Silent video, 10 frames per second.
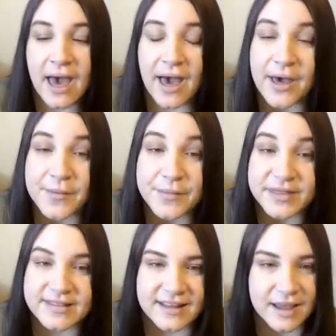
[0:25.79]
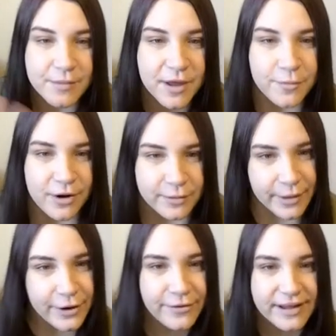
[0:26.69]
Um, but this time I broadened
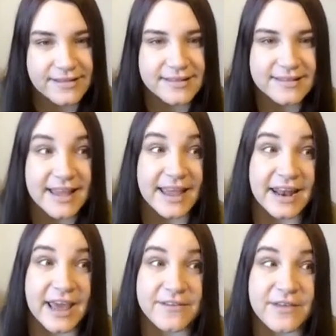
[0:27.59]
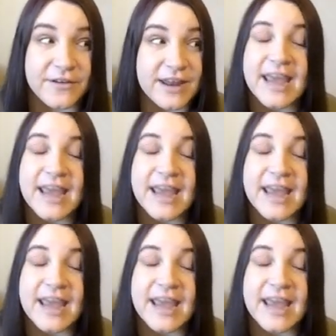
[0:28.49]
my horizons and I found